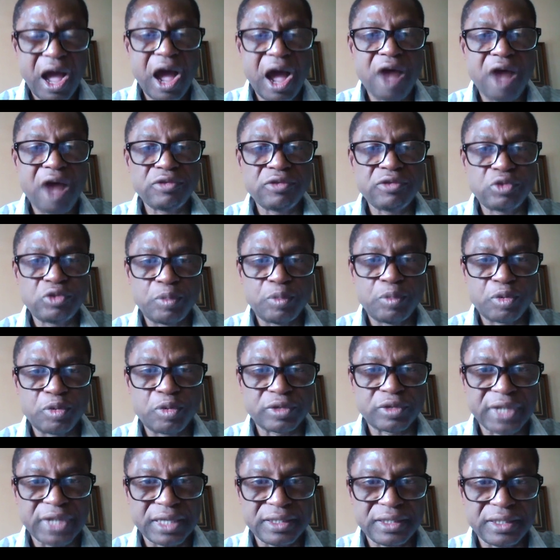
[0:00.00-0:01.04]
how to
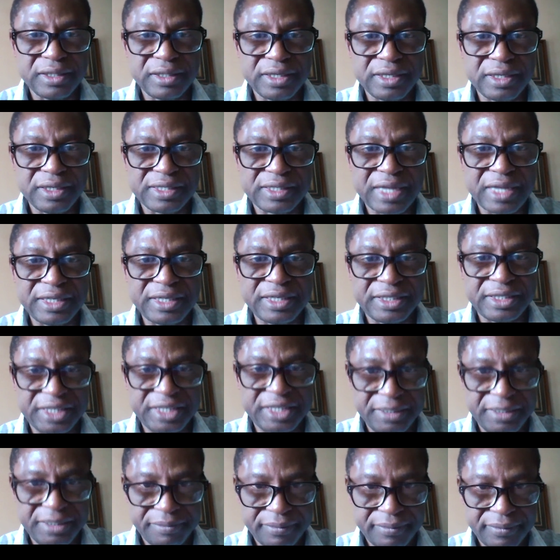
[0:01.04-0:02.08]
protect the study
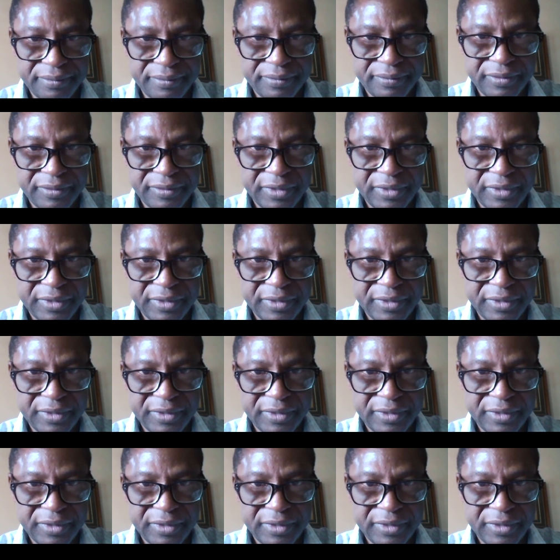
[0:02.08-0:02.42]
team